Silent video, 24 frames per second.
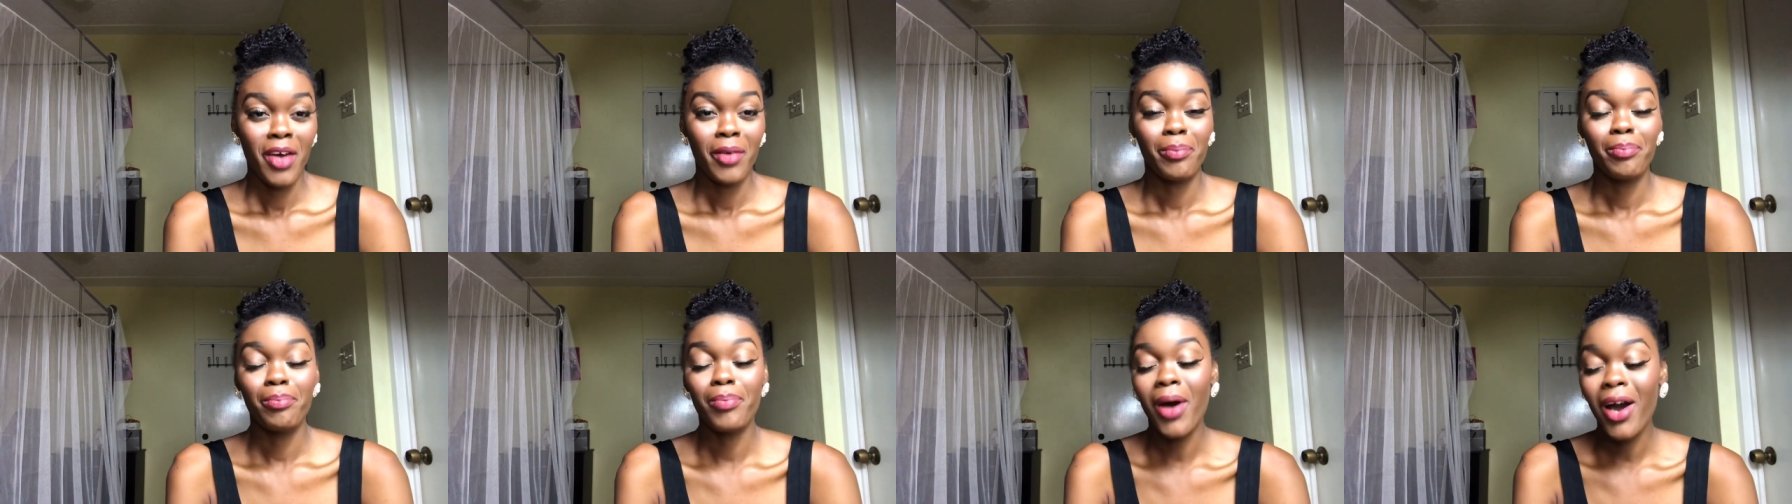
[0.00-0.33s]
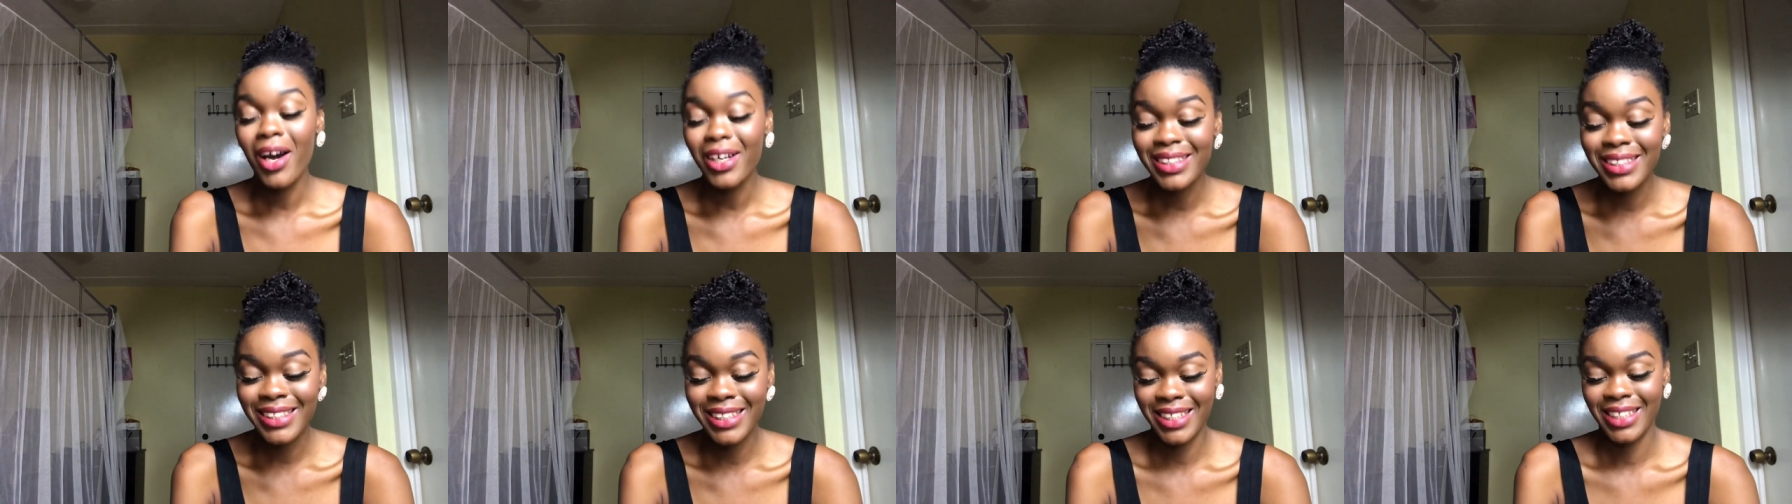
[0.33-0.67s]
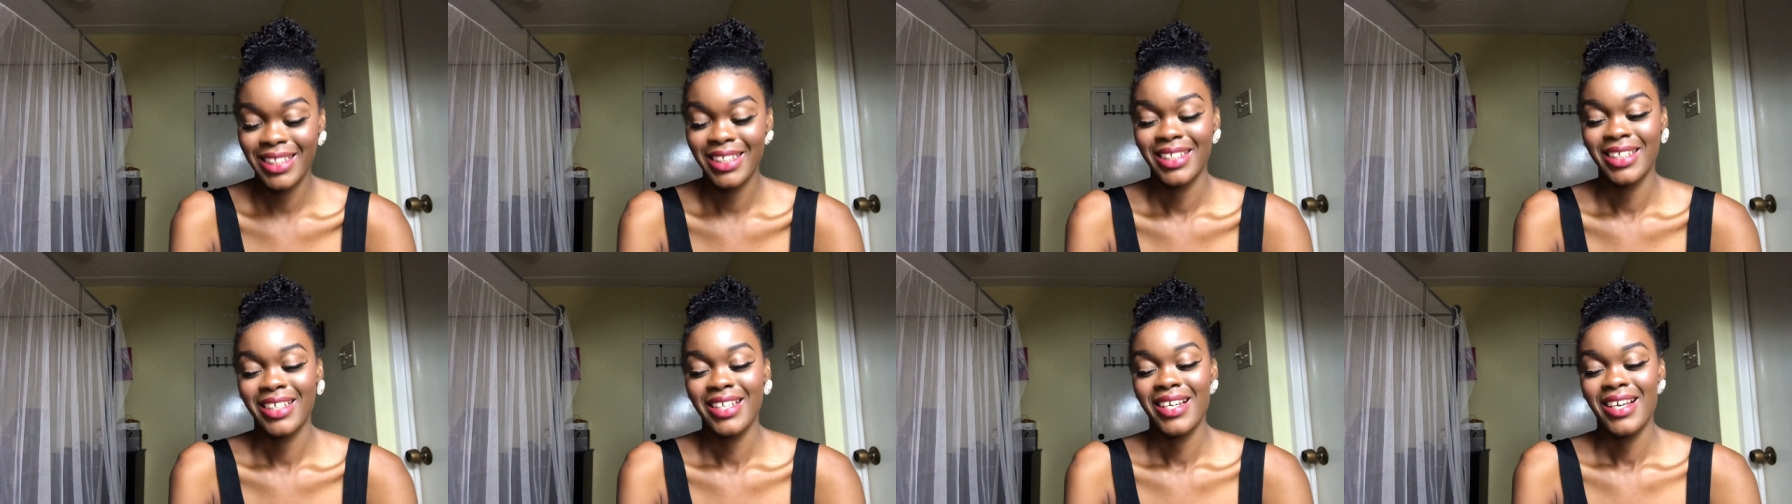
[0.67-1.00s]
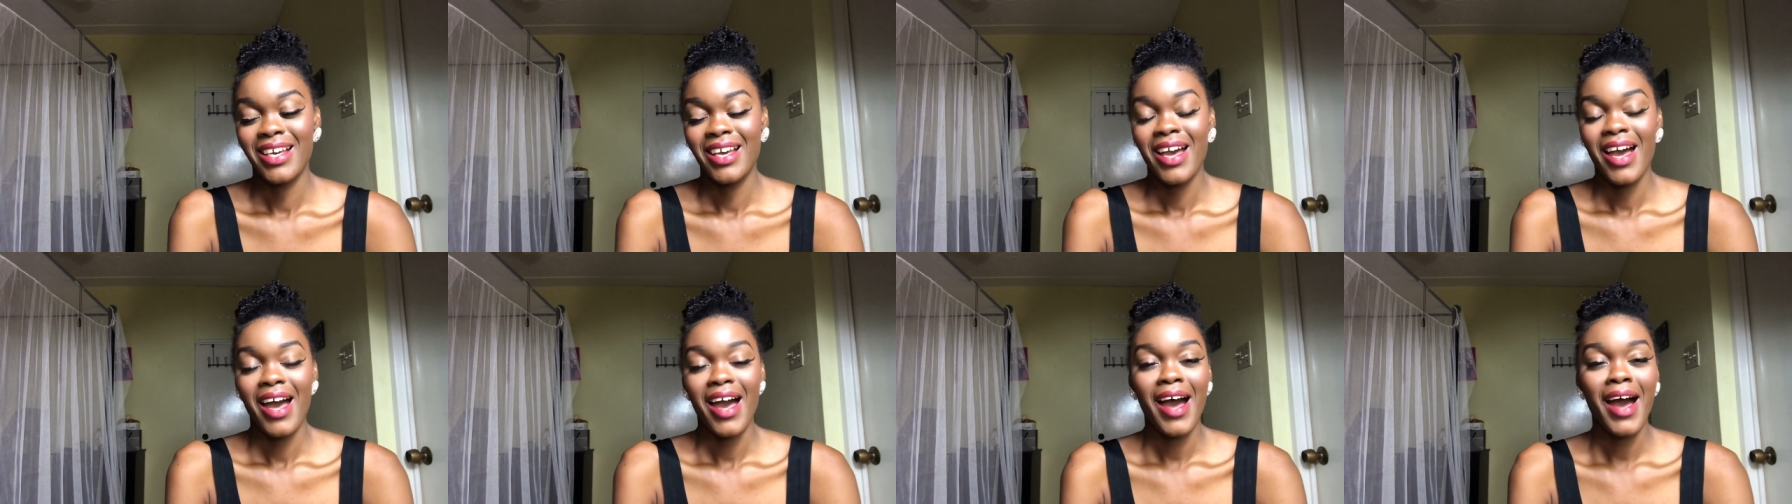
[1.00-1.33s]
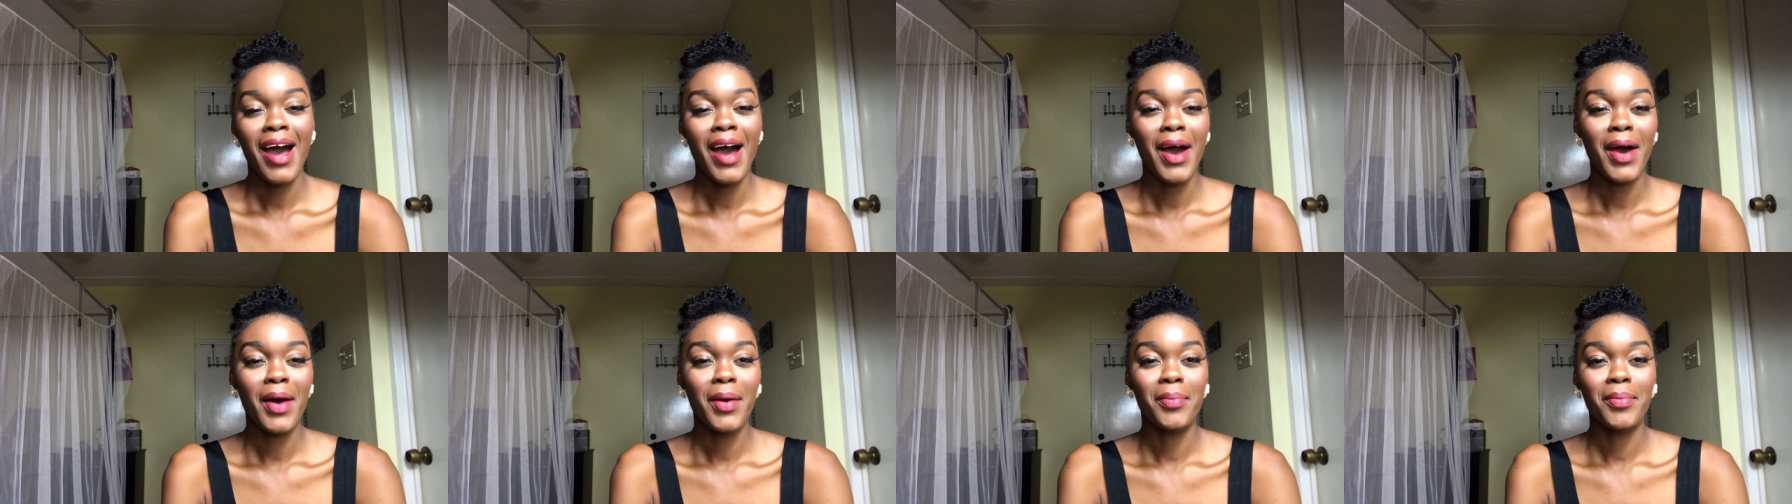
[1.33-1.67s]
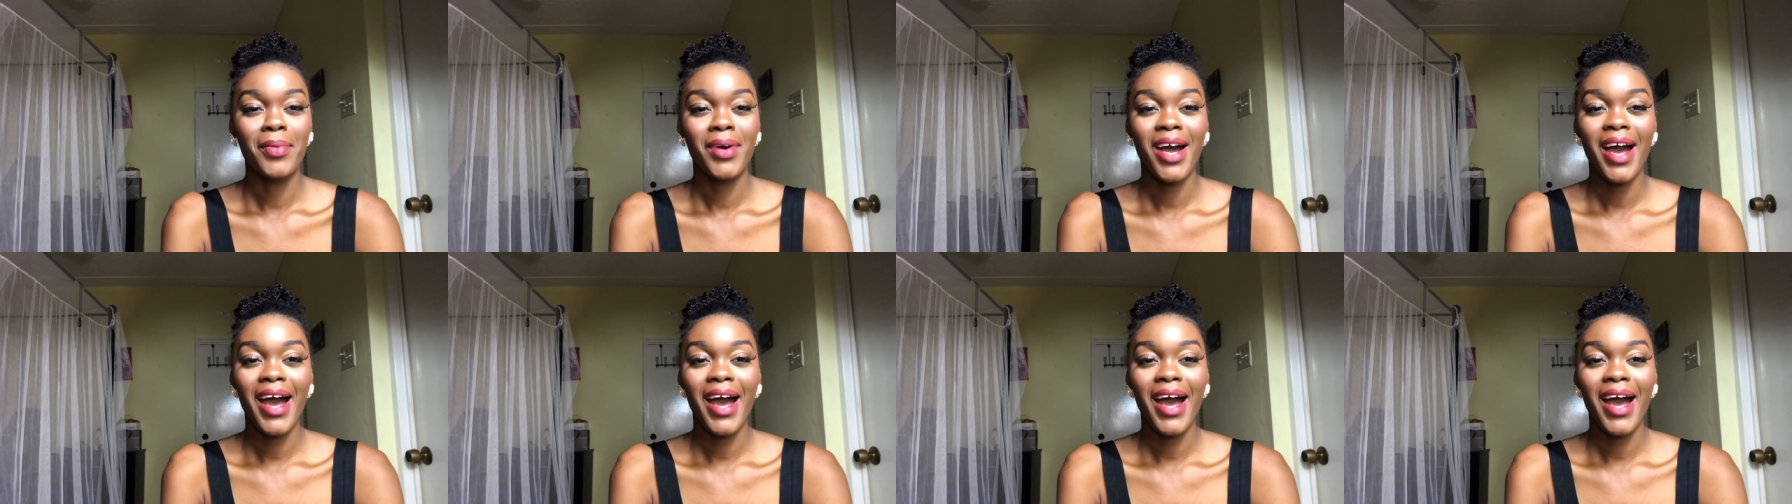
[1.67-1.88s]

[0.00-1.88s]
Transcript: But um,